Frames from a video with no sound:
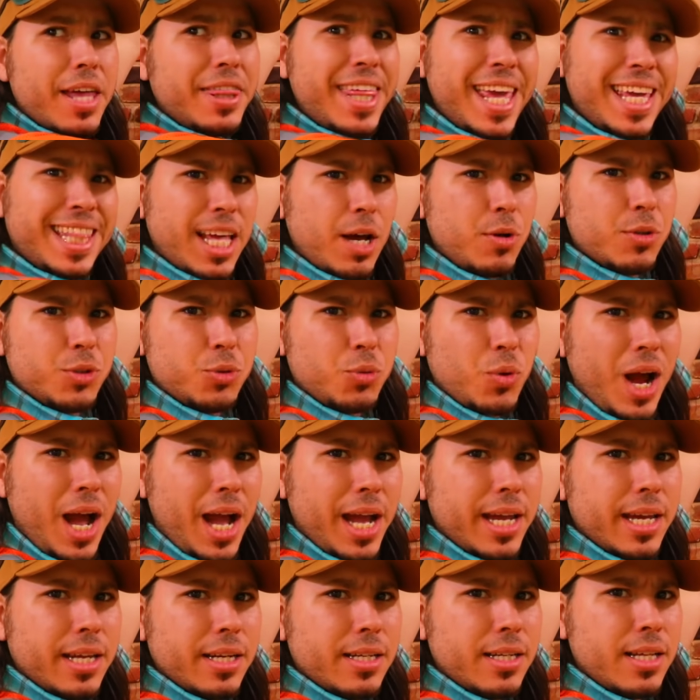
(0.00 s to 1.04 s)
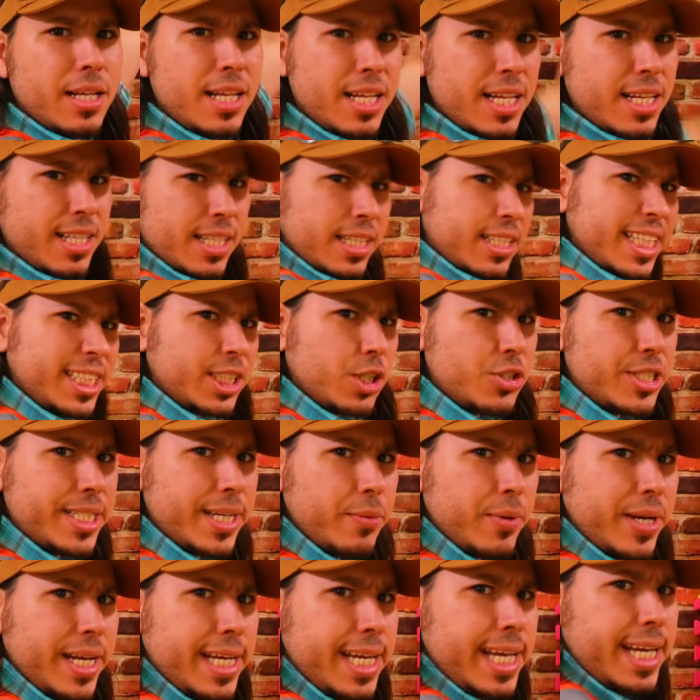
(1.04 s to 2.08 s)
I think that was Ryan. Let's go
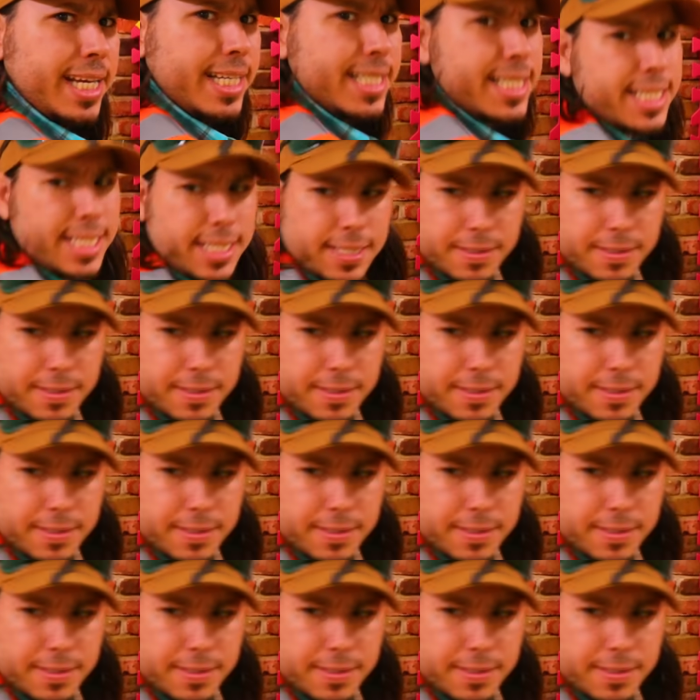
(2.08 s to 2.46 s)
see what he needs.